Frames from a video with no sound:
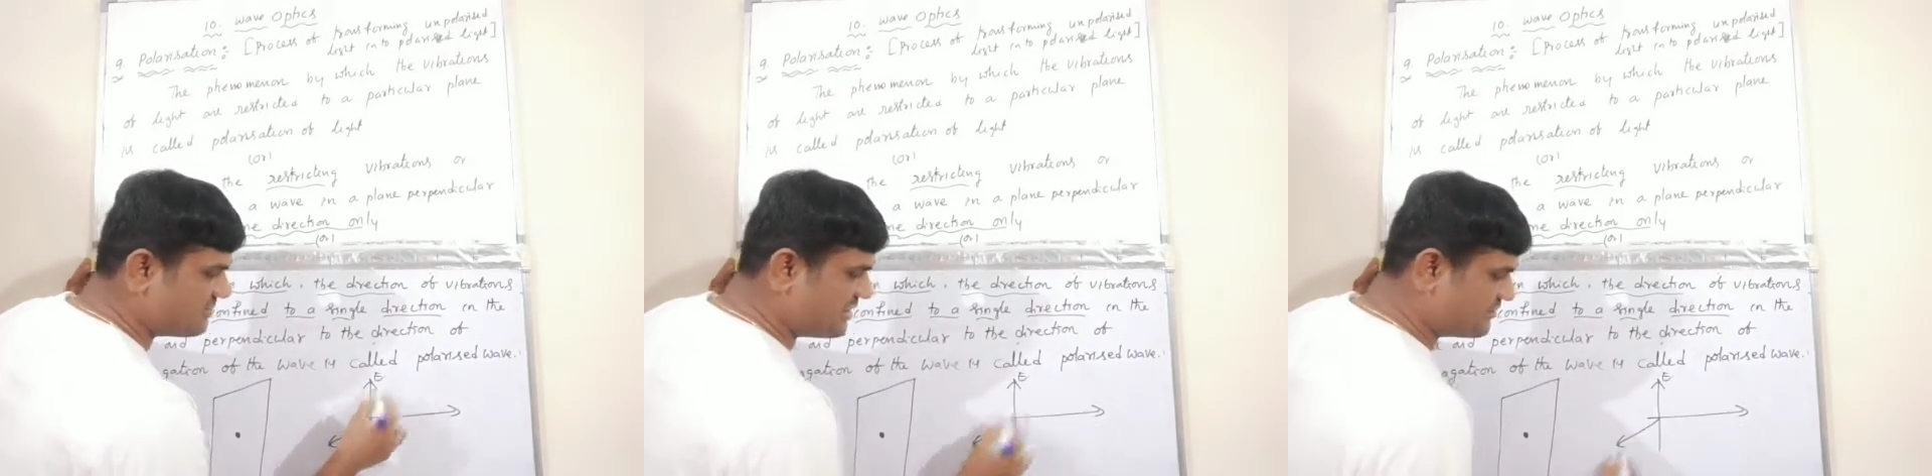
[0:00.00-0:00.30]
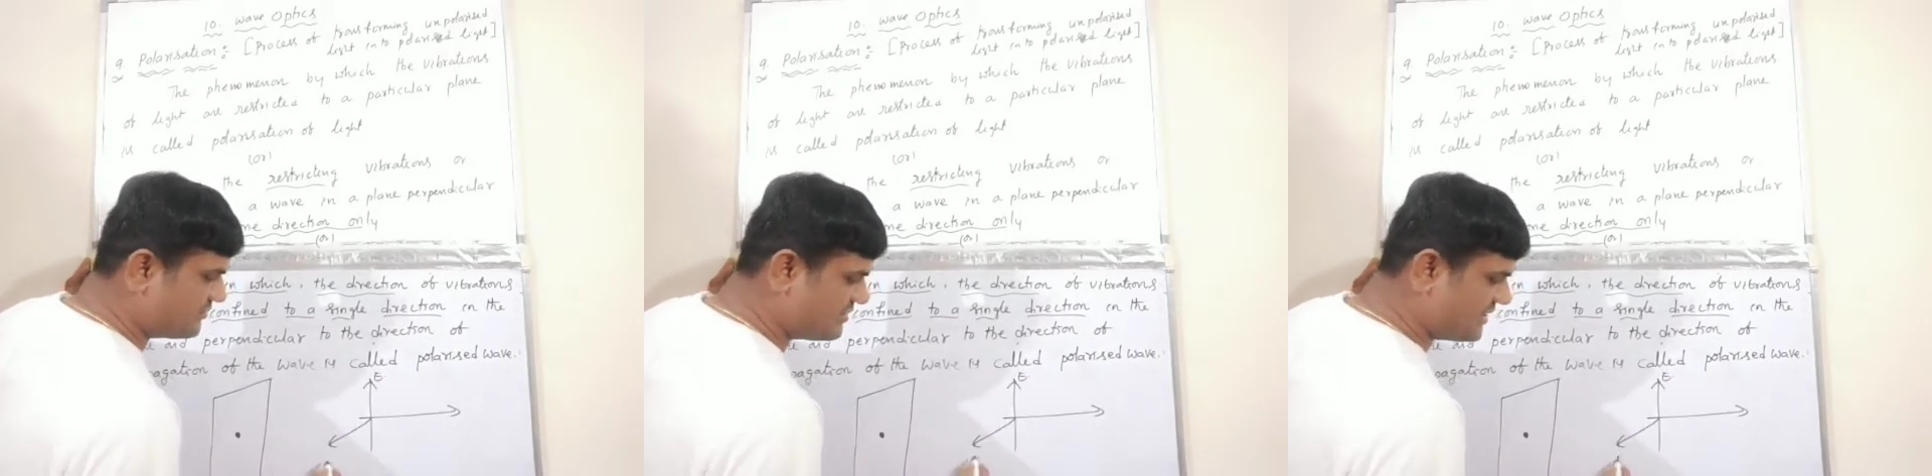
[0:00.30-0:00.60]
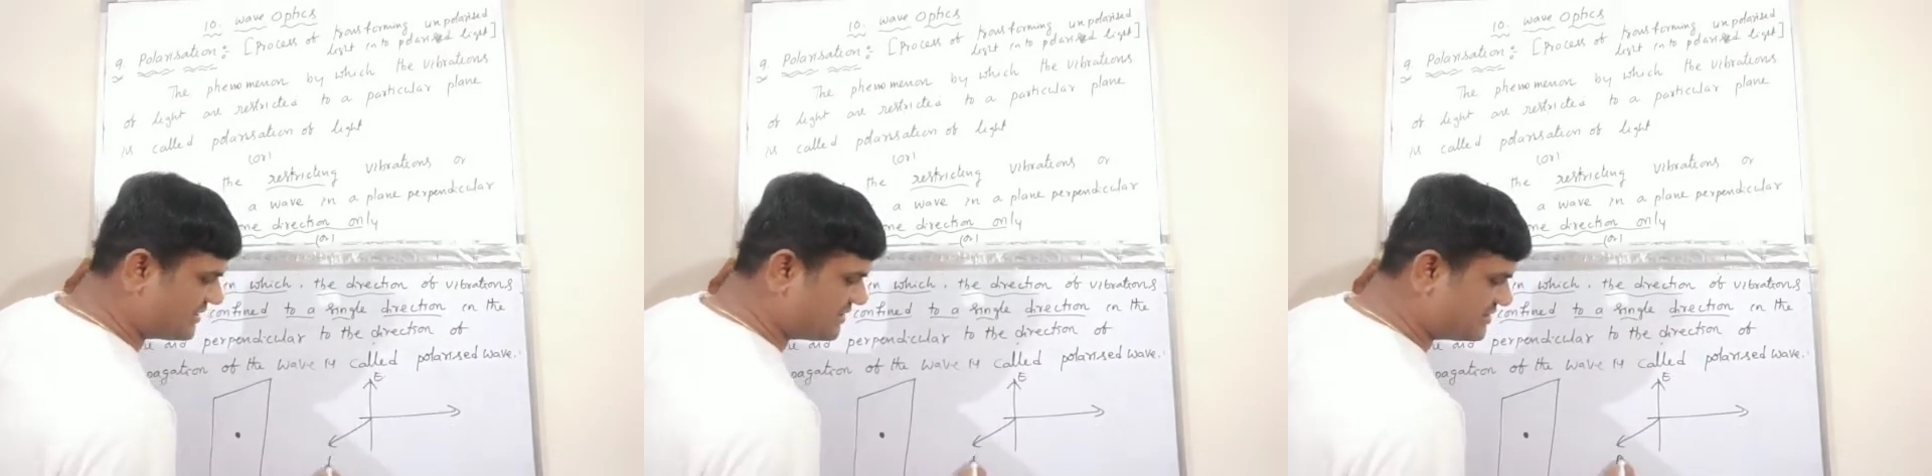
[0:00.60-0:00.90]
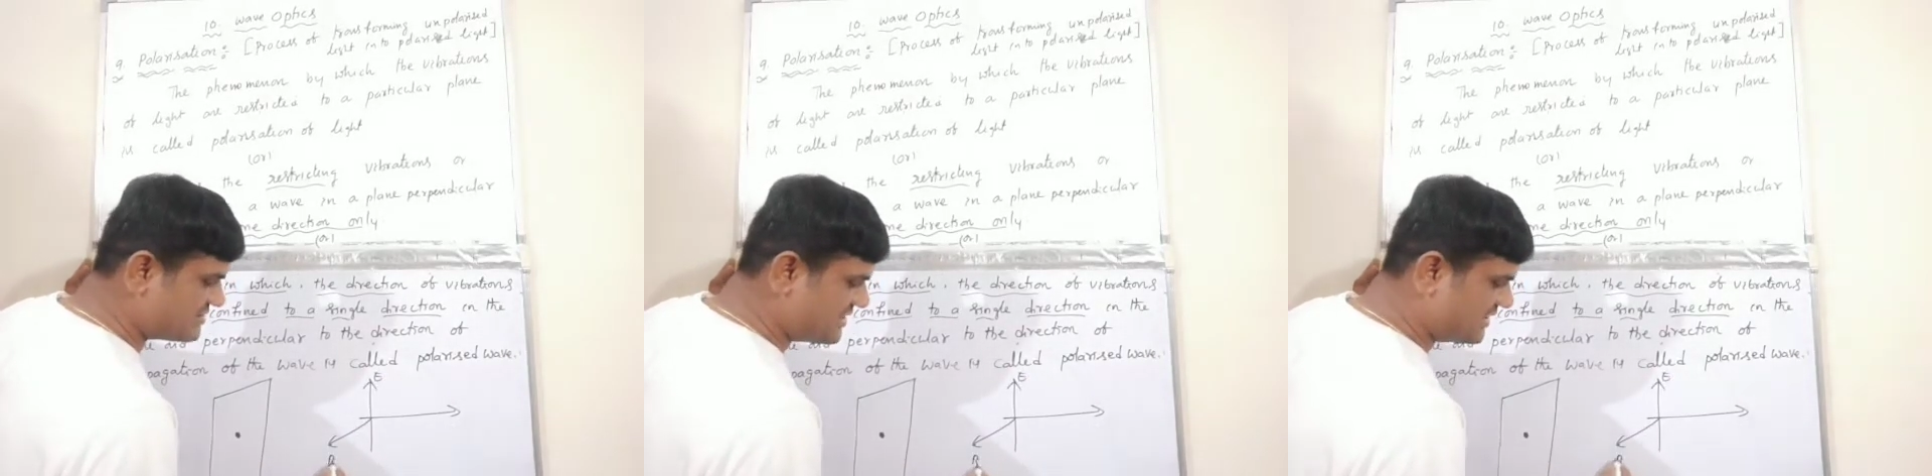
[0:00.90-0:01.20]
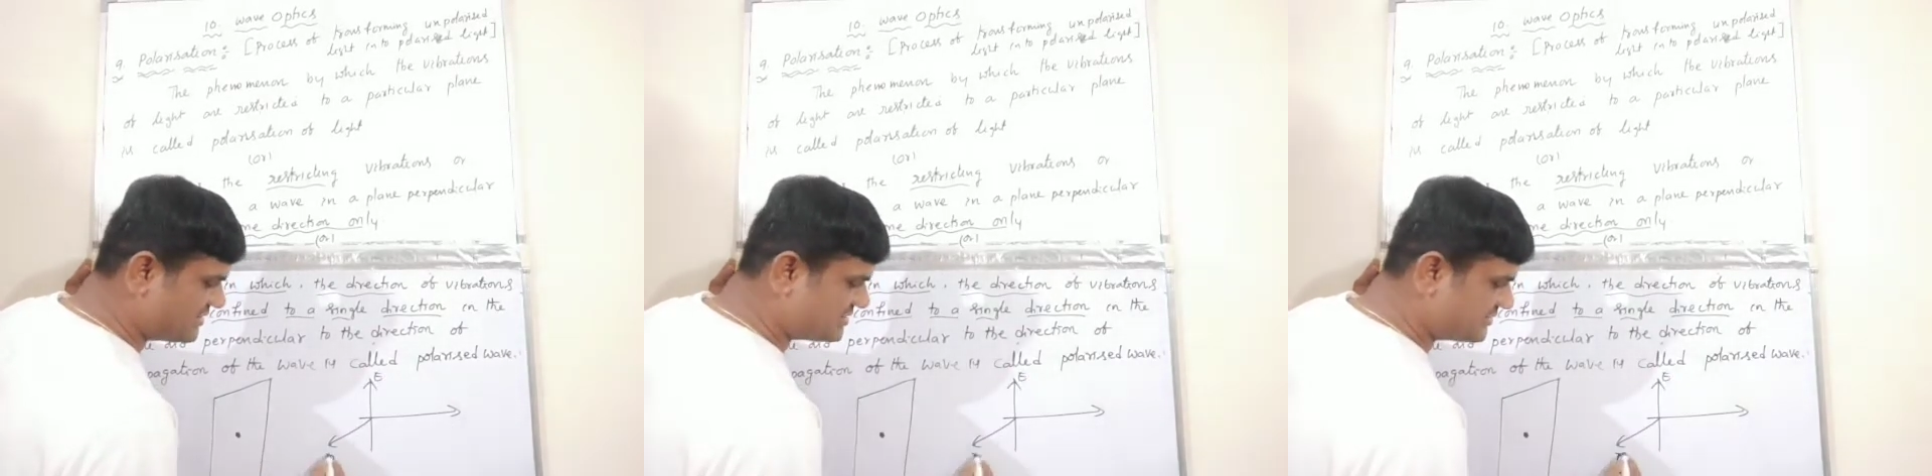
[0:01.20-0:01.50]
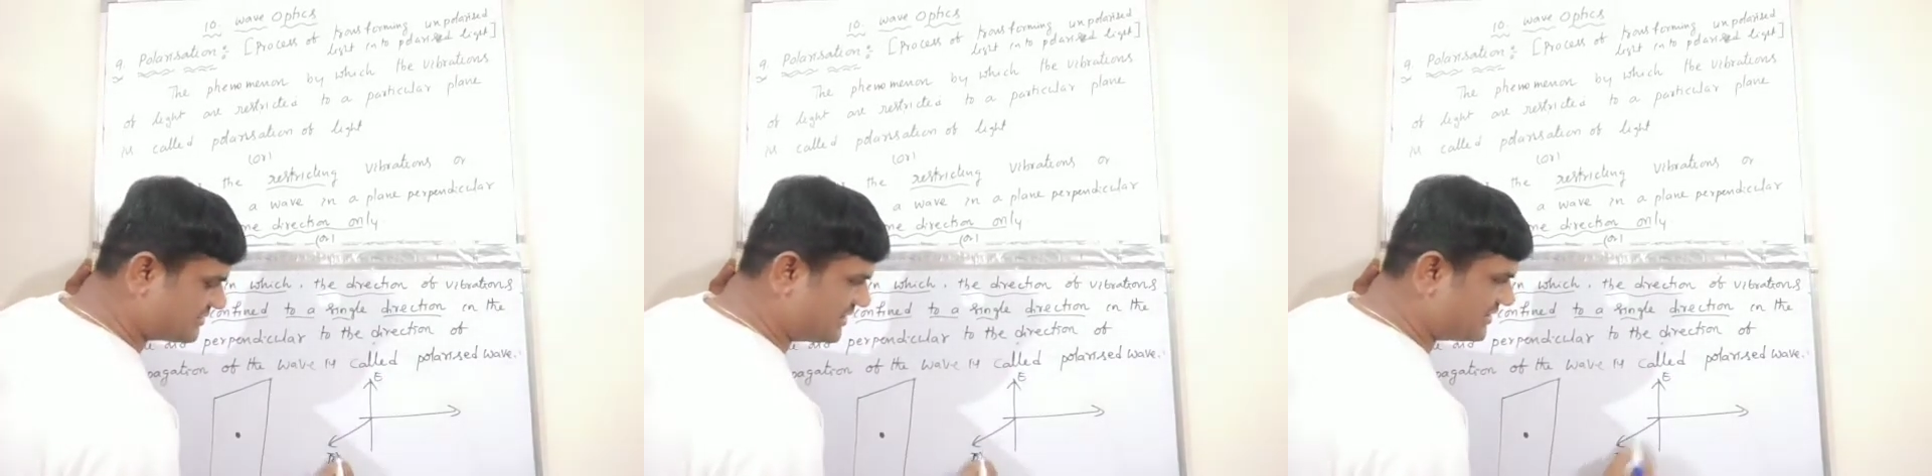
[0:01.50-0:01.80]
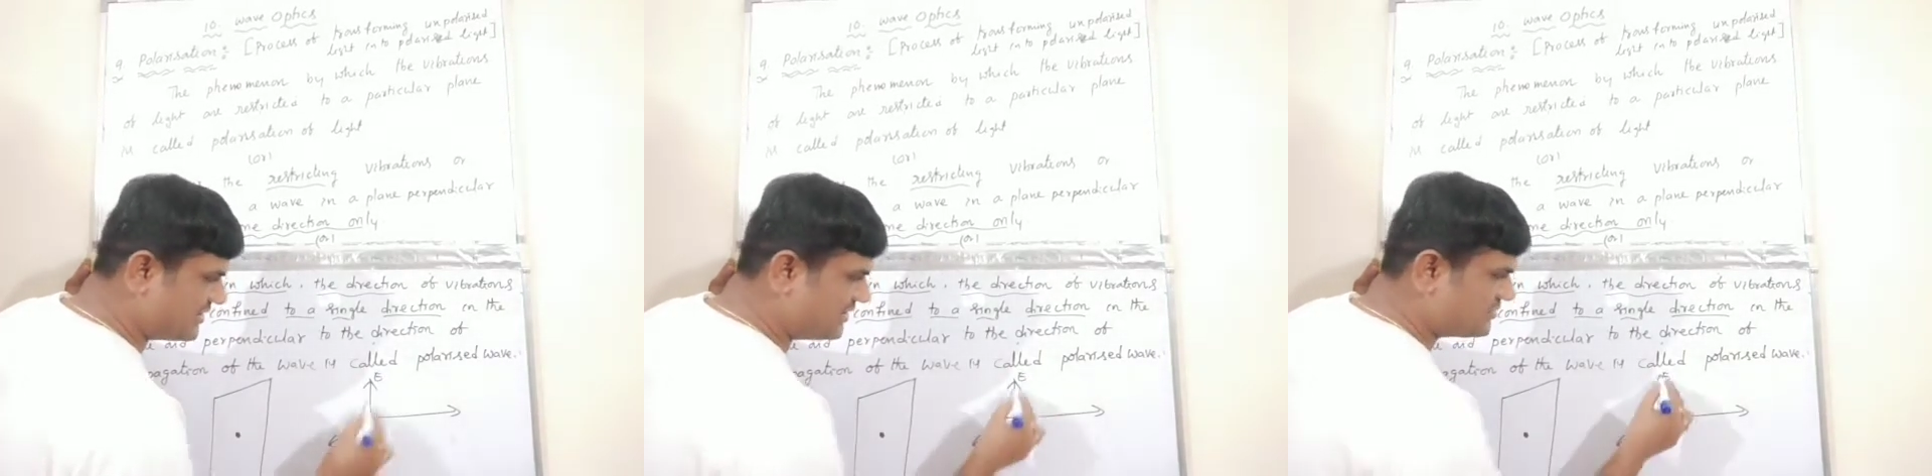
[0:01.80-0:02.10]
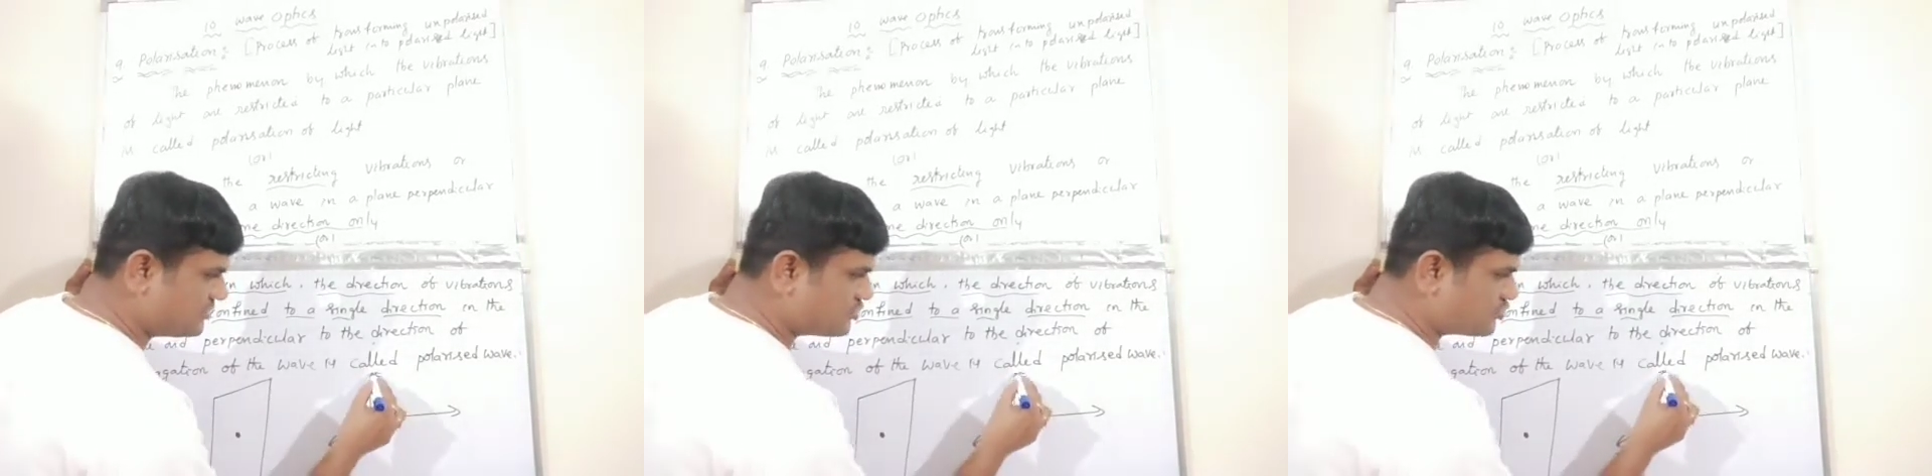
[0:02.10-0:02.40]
magnetic field is acting in this direction, correct?